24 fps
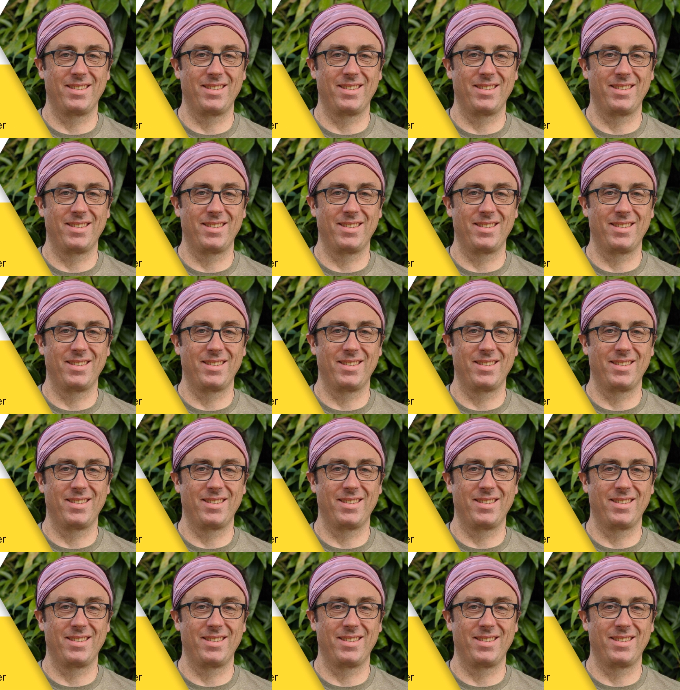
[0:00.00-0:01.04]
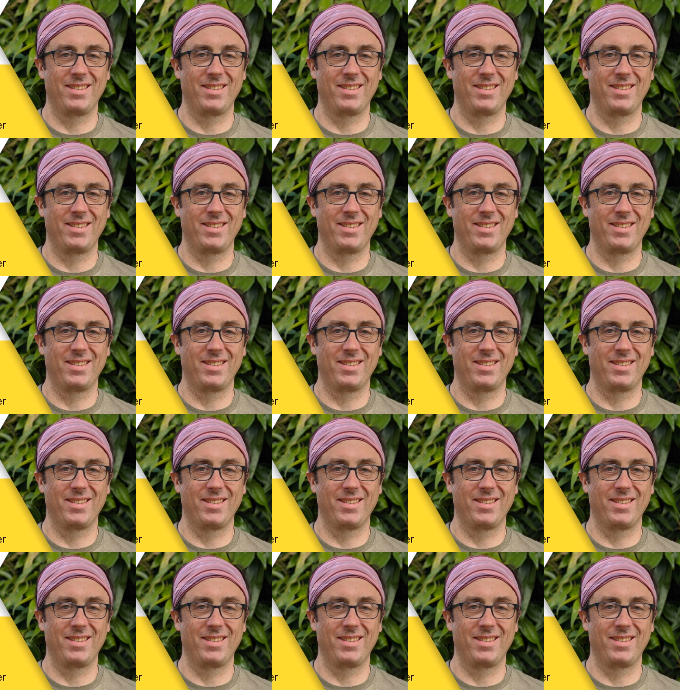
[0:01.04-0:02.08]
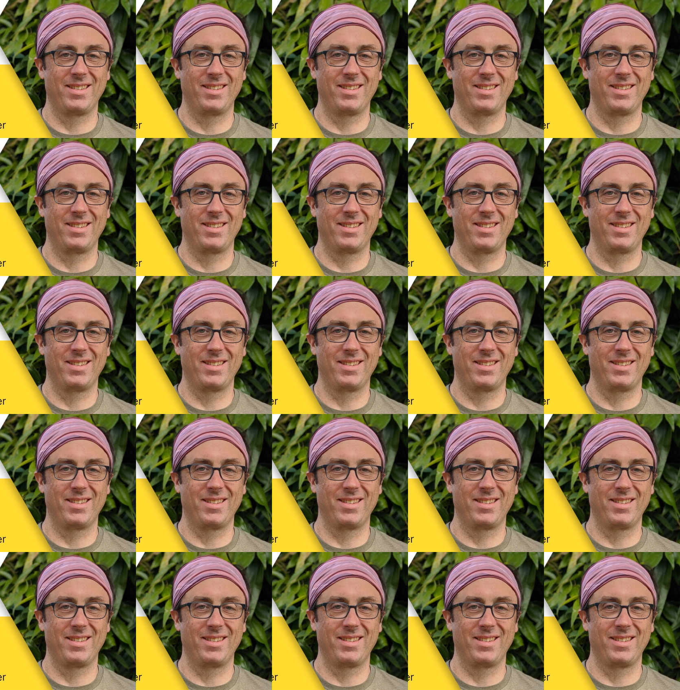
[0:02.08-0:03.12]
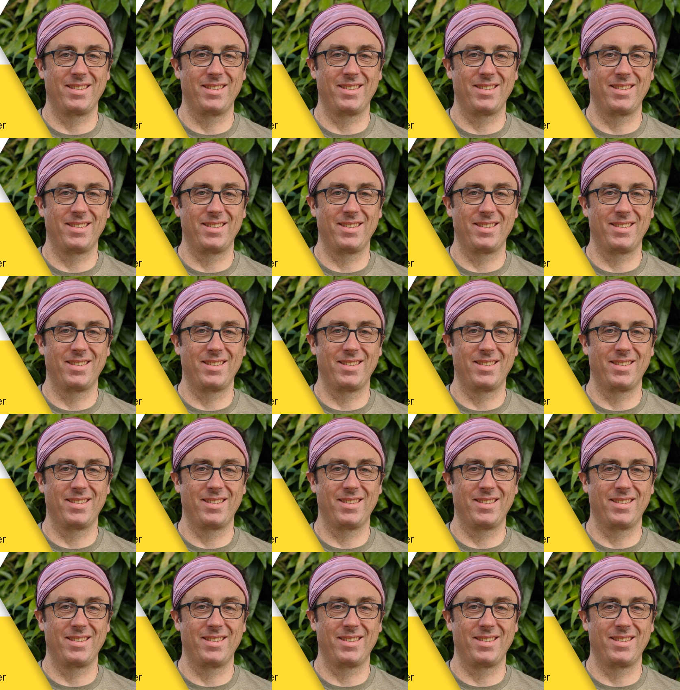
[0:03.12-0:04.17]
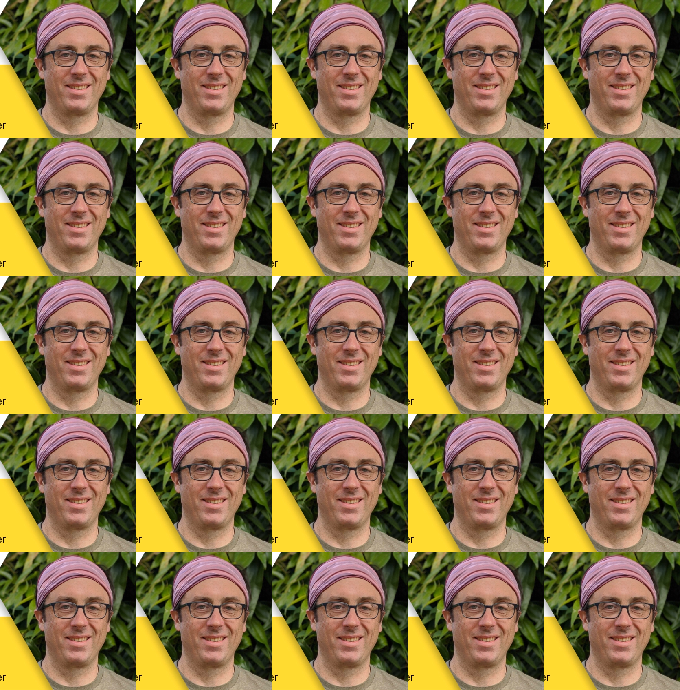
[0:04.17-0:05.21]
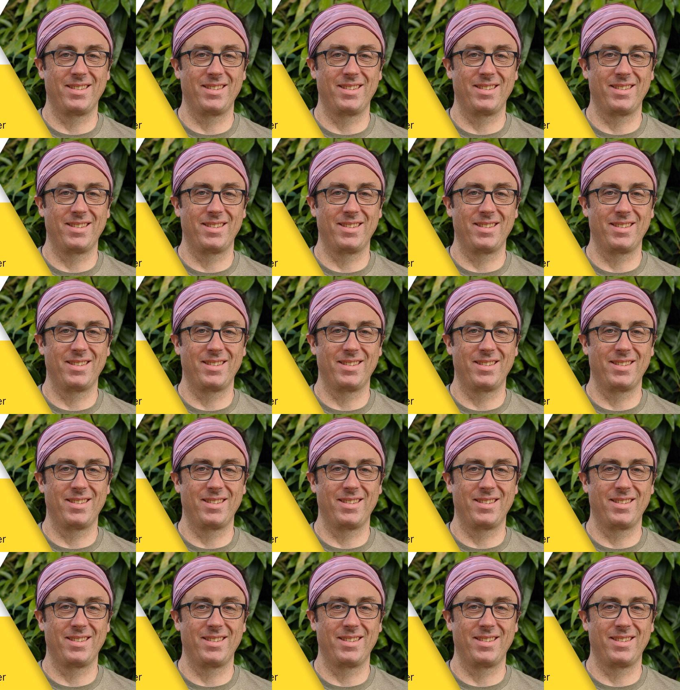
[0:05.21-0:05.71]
This is a still picture; no speech is visible.